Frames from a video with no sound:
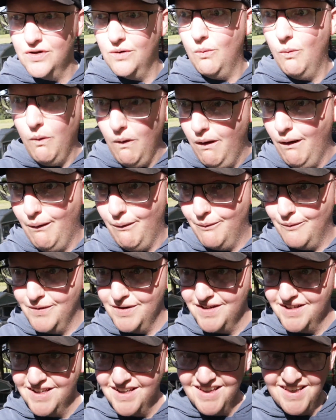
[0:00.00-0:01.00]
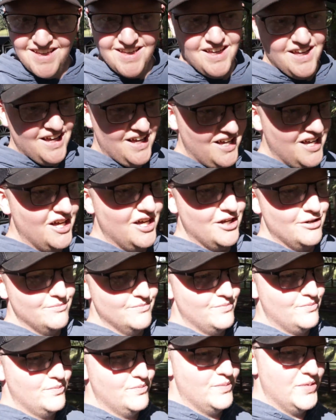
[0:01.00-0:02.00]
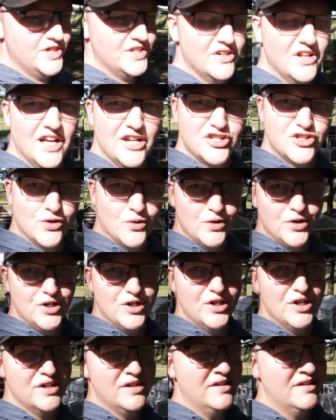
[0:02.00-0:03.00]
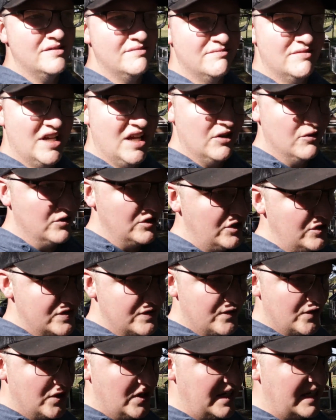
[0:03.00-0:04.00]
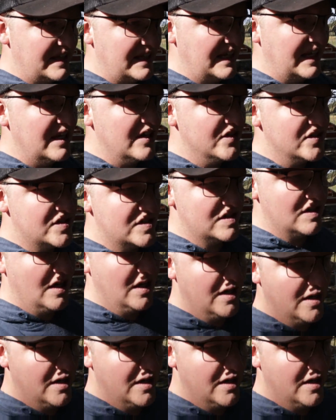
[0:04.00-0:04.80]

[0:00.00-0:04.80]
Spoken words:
Whoa! But they're a lot shorter. Can't really use them for anything else.